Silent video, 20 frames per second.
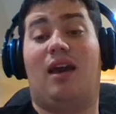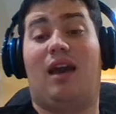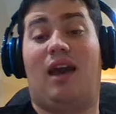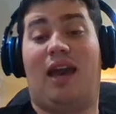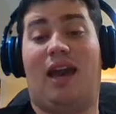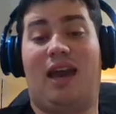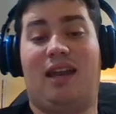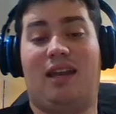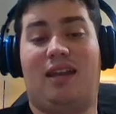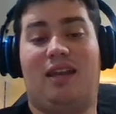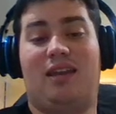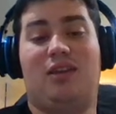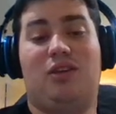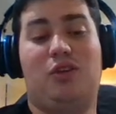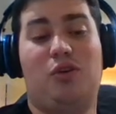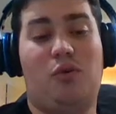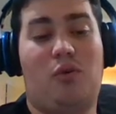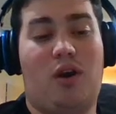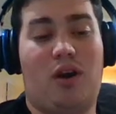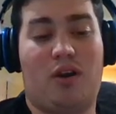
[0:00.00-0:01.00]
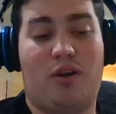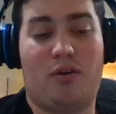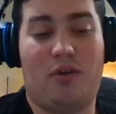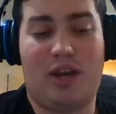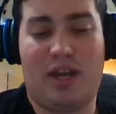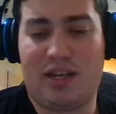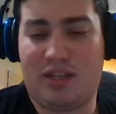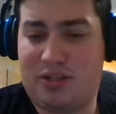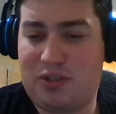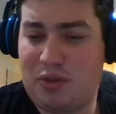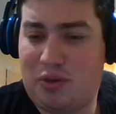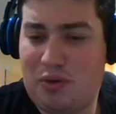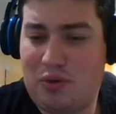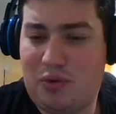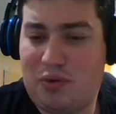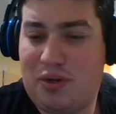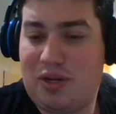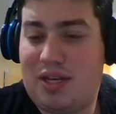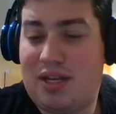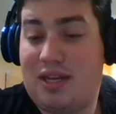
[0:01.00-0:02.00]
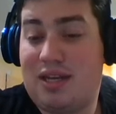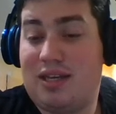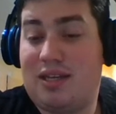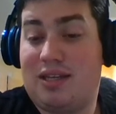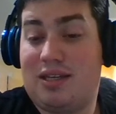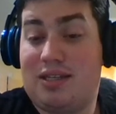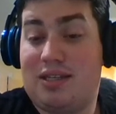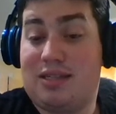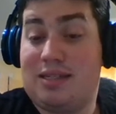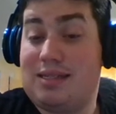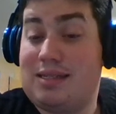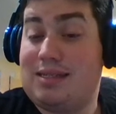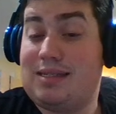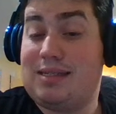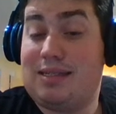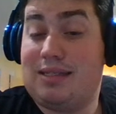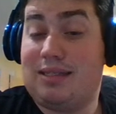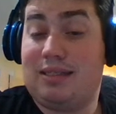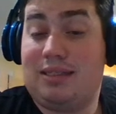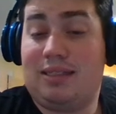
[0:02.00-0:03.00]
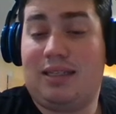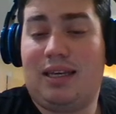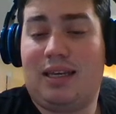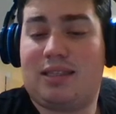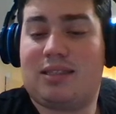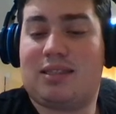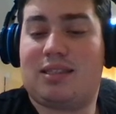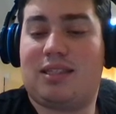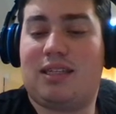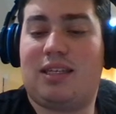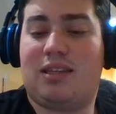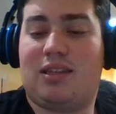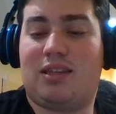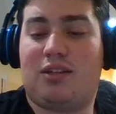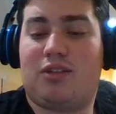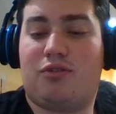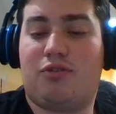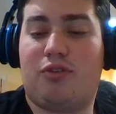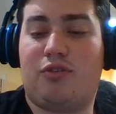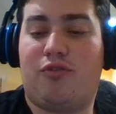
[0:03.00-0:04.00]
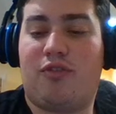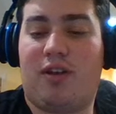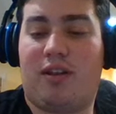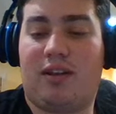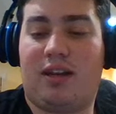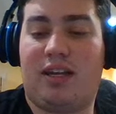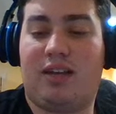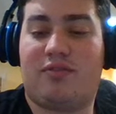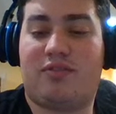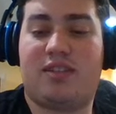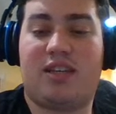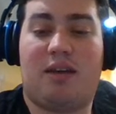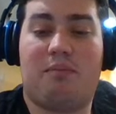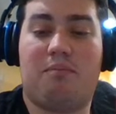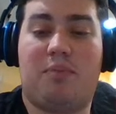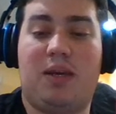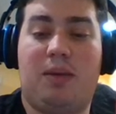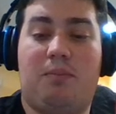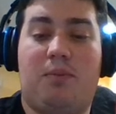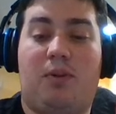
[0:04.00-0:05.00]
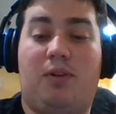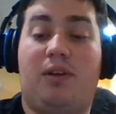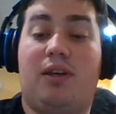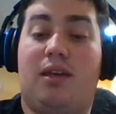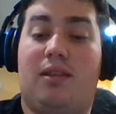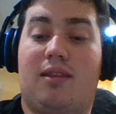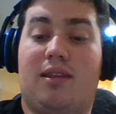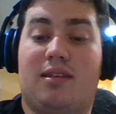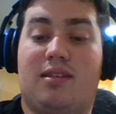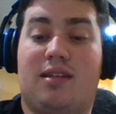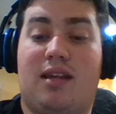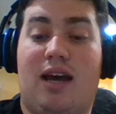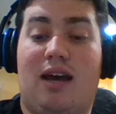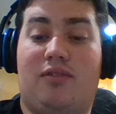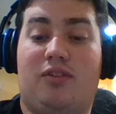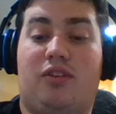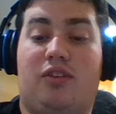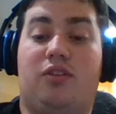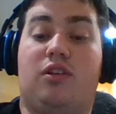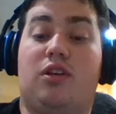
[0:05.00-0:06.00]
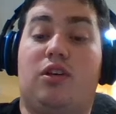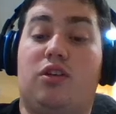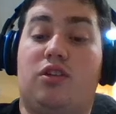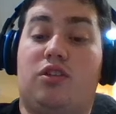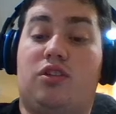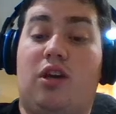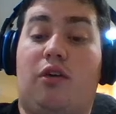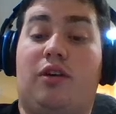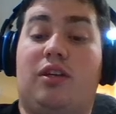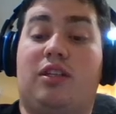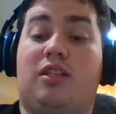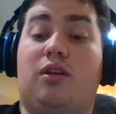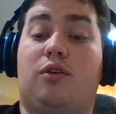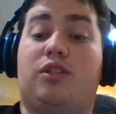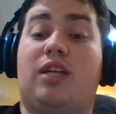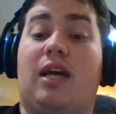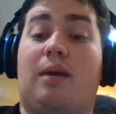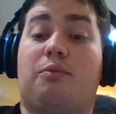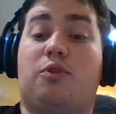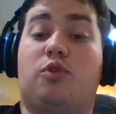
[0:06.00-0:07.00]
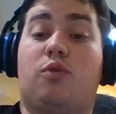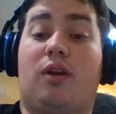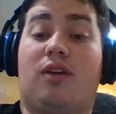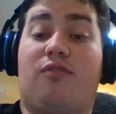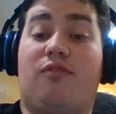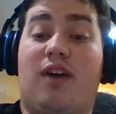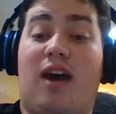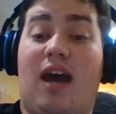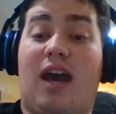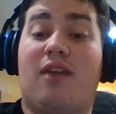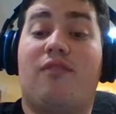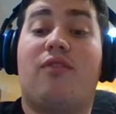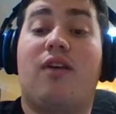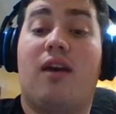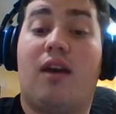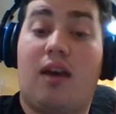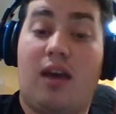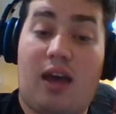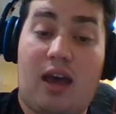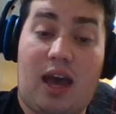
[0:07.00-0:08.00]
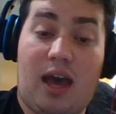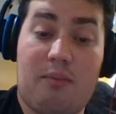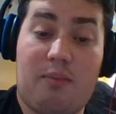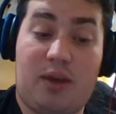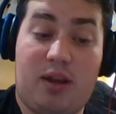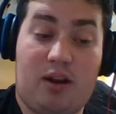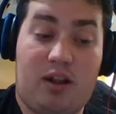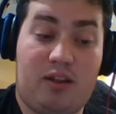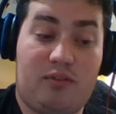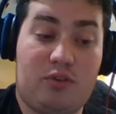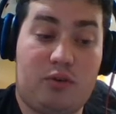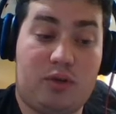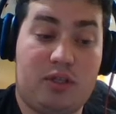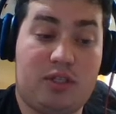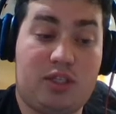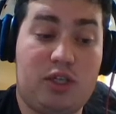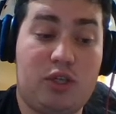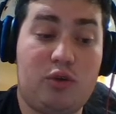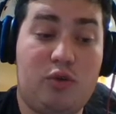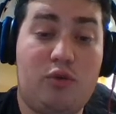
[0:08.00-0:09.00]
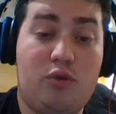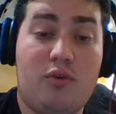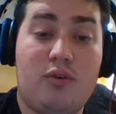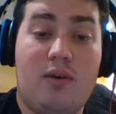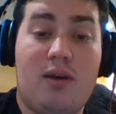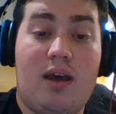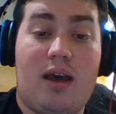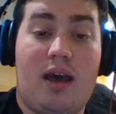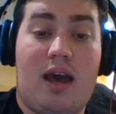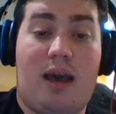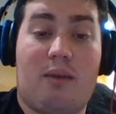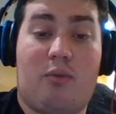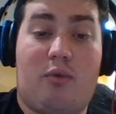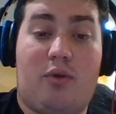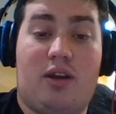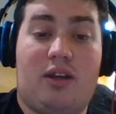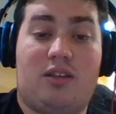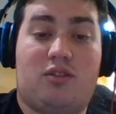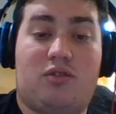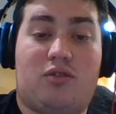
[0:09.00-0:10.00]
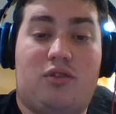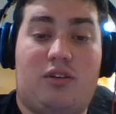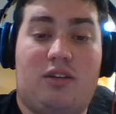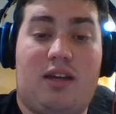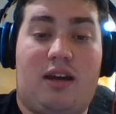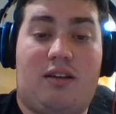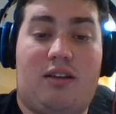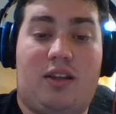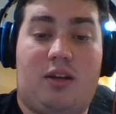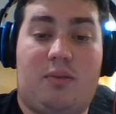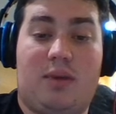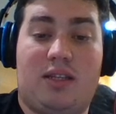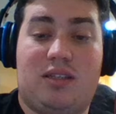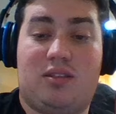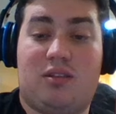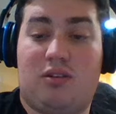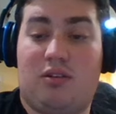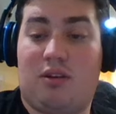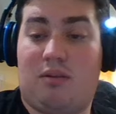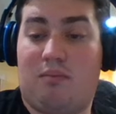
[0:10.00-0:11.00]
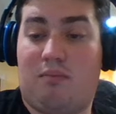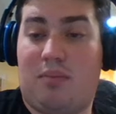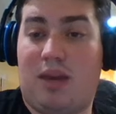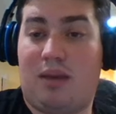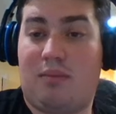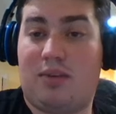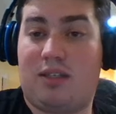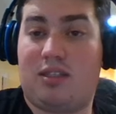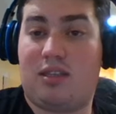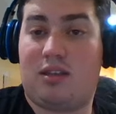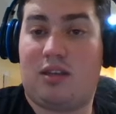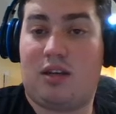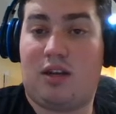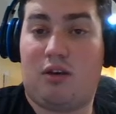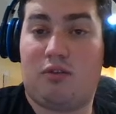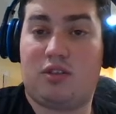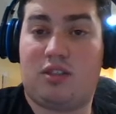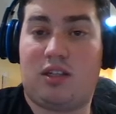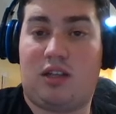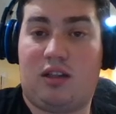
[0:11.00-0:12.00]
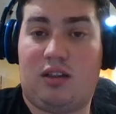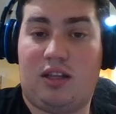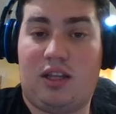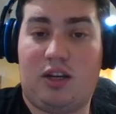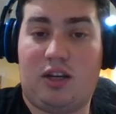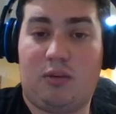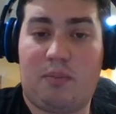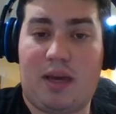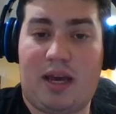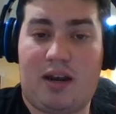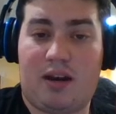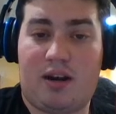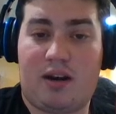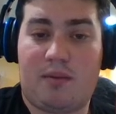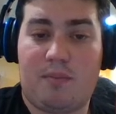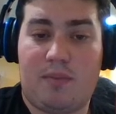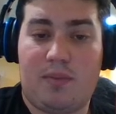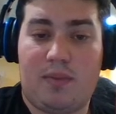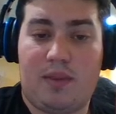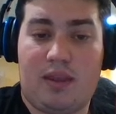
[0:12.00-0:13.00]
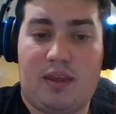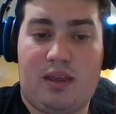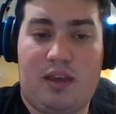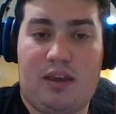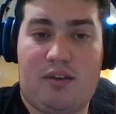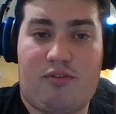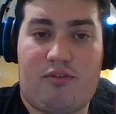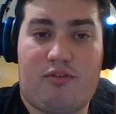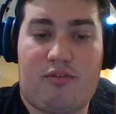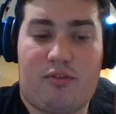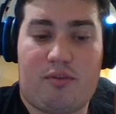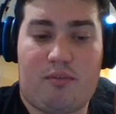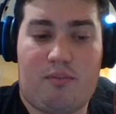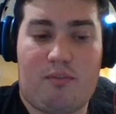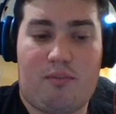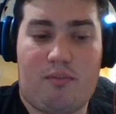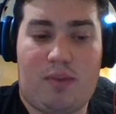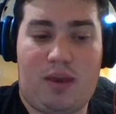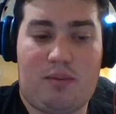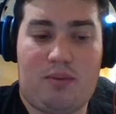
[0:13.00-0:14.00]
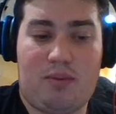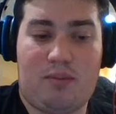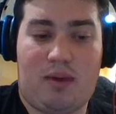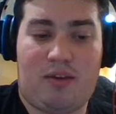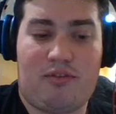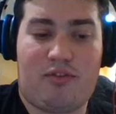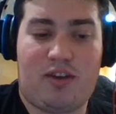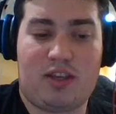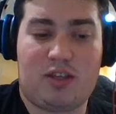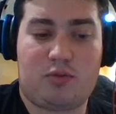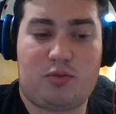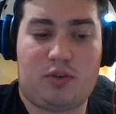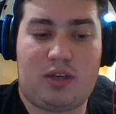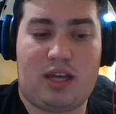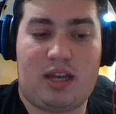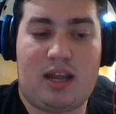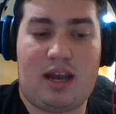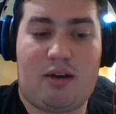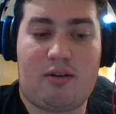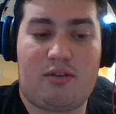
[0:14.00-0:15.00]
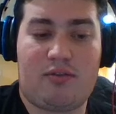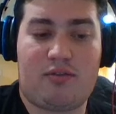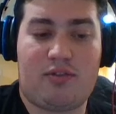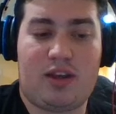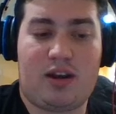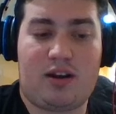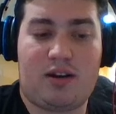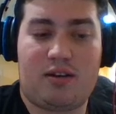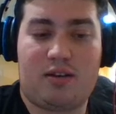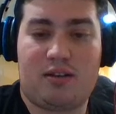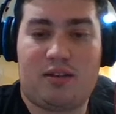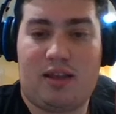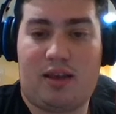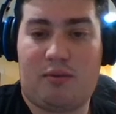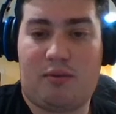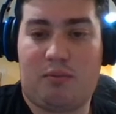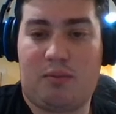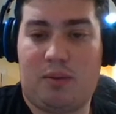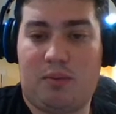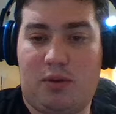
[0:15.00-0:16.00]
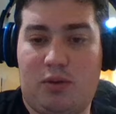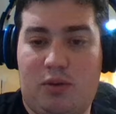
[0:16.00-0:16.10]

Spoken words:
and you are going to see the true villainy of some people in this novel. So until chapter 25, I bid all of you adieu. I'm going to scroll down a little bit so you can maybe see the notes a little better. If maybe my face will get out of there, that would be